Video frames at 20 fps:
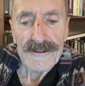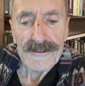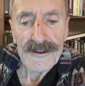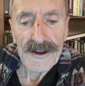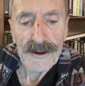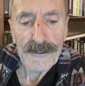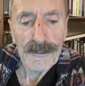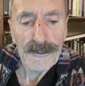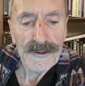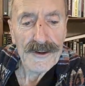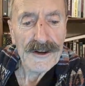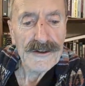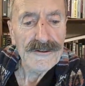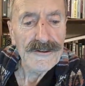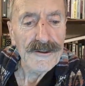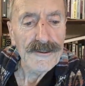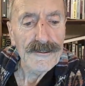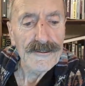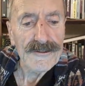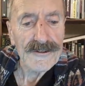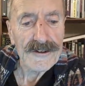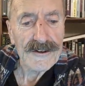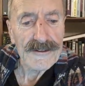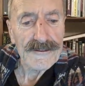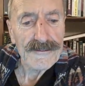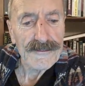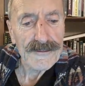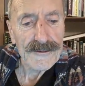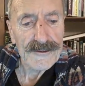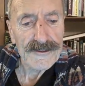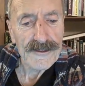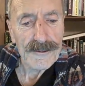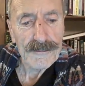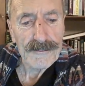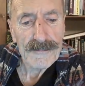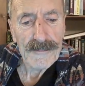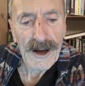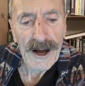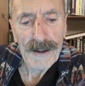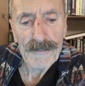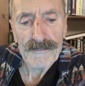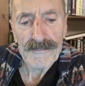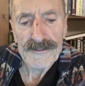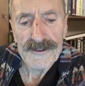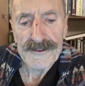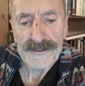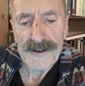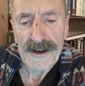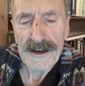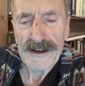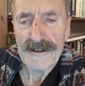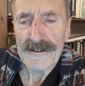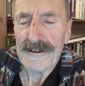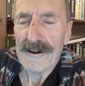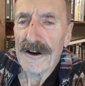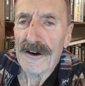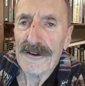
They will then use it for some up-to-date